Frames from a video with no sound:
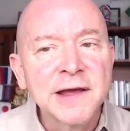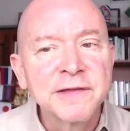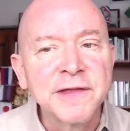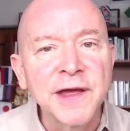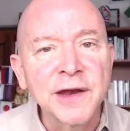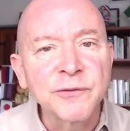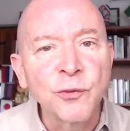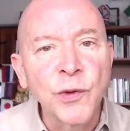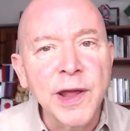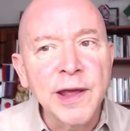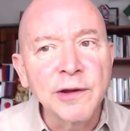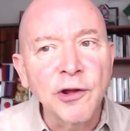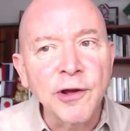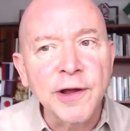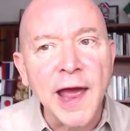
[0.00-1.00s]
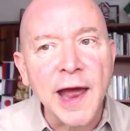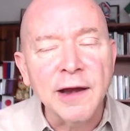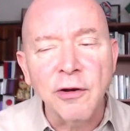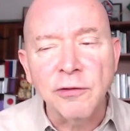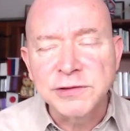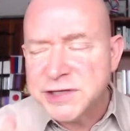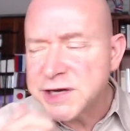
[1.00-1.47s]
that we look at
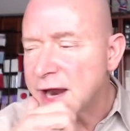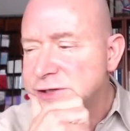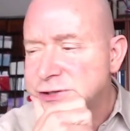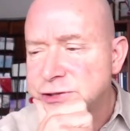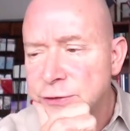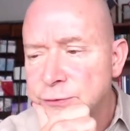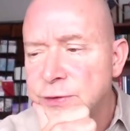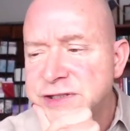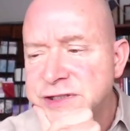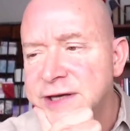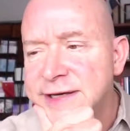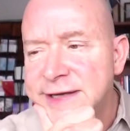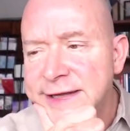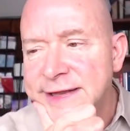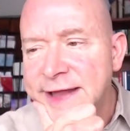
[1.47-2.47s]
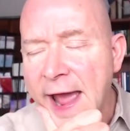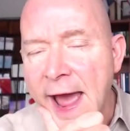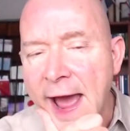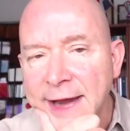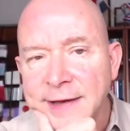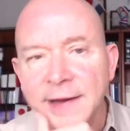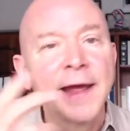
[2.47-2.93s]
and go, gee, I sure wish it did
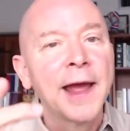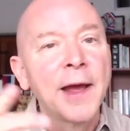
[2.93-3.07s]
that.